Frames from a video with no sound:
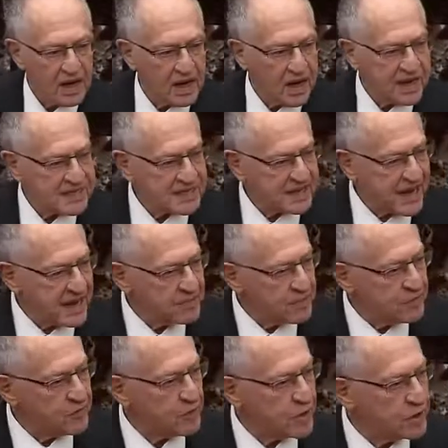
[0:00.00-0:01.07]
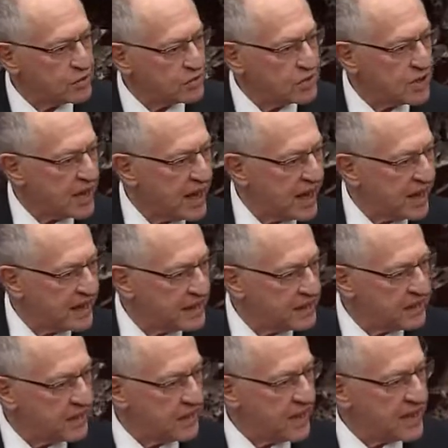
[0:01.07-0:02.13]
I stand before you
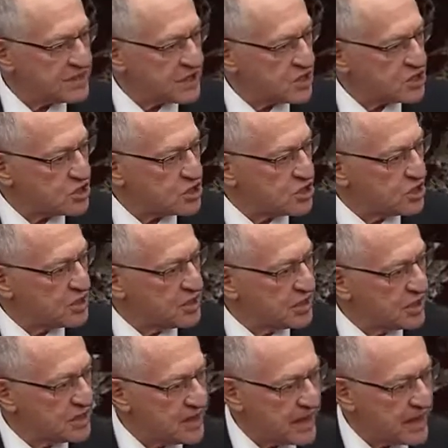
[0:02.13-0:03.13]
today as I stood in